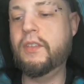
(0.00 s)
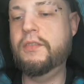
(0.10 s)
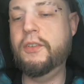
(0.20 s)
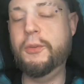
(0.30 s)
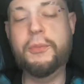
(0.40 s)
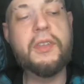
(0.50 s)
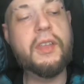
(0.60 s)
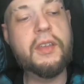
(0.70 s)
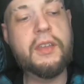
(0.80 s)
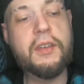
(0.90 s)
films
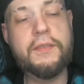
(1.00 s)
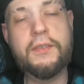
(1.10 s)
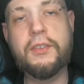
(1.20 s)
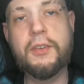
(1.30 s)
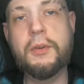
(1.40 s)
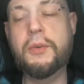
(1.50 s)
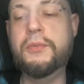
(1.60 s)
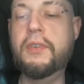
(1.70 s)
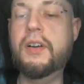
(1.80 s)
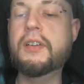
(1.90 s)
that give zero
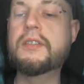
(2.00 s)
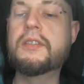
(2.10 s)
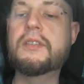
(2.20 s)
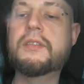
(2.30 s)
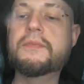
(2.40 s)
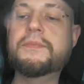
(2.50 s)
fucks,